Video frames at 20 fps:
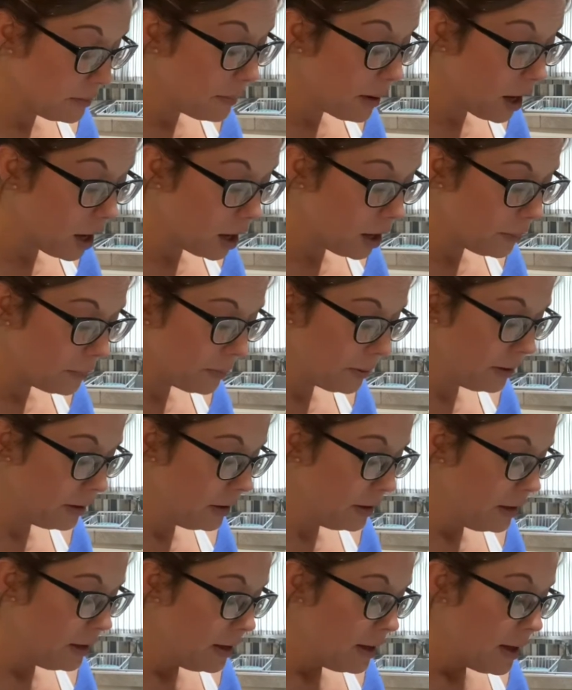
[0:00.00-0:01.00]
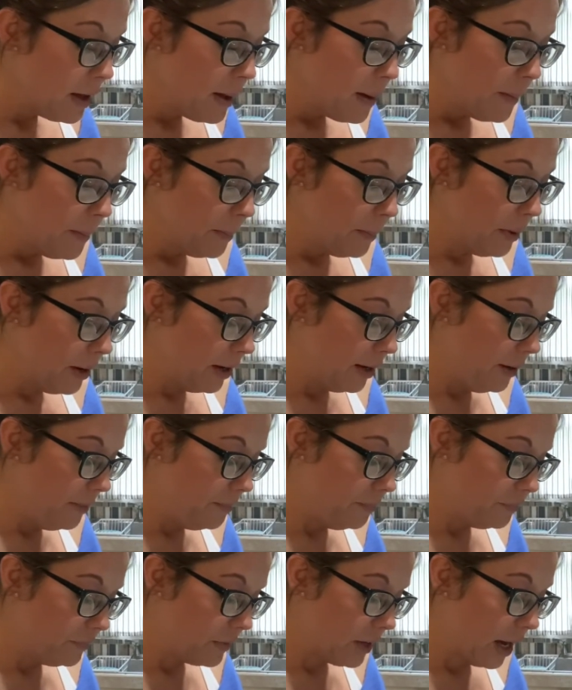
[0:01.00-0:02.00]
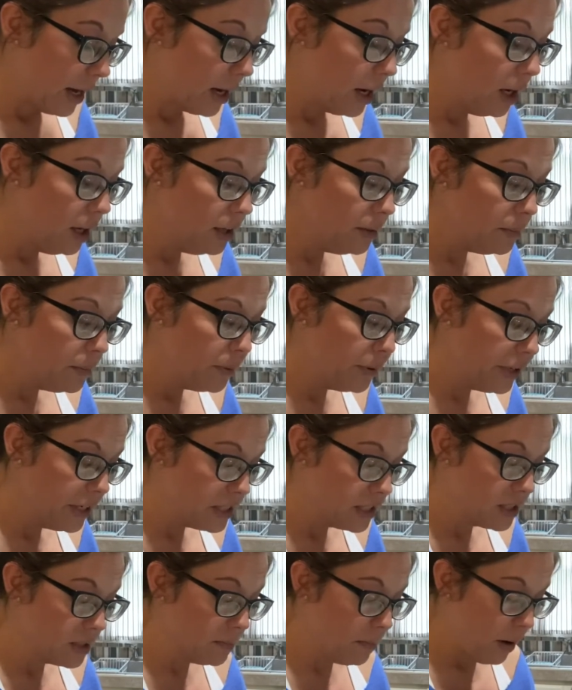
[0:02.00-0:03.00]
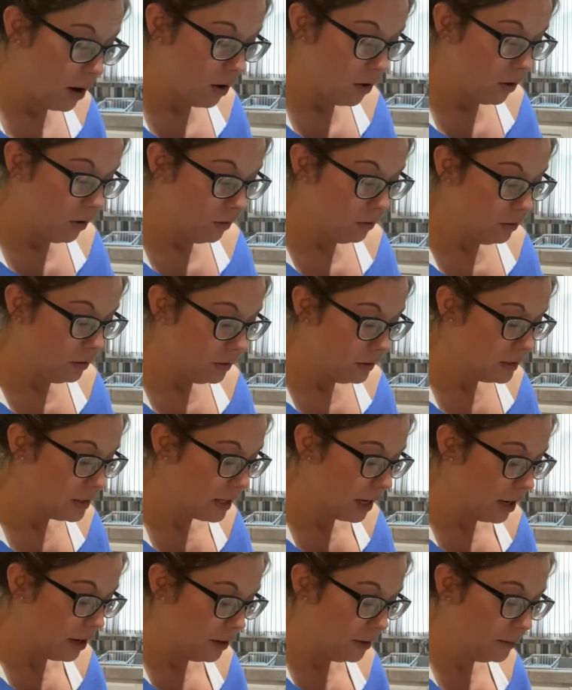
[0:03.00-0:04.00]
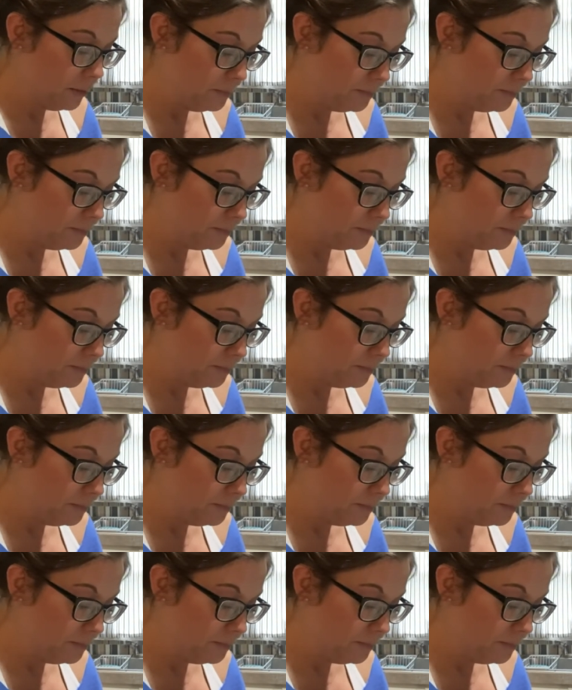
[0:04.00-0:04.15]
up, but I cut them pretty small. So